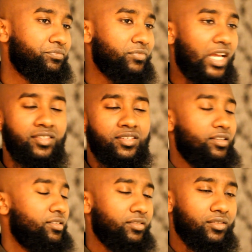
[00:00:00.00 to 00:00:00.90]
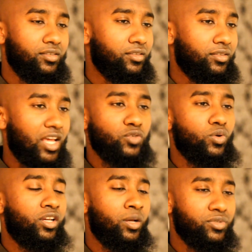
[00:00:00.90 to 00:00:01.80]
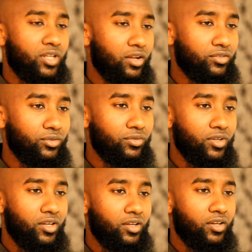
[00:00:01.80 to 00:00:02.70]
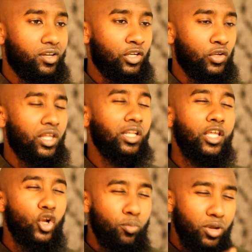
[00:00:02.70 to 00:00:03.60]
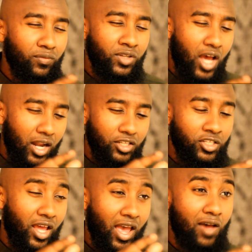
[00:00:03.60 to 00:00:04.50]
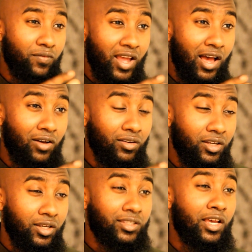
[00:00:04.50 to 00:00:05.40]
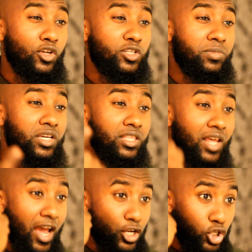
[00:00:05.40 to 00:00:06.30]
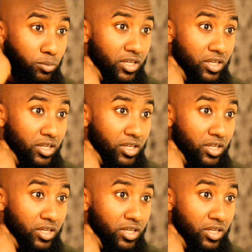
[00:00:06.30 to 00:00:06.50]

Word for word: That's it. That's what it comes down to. You know, the little bit of knowledge that I have now tells me that I should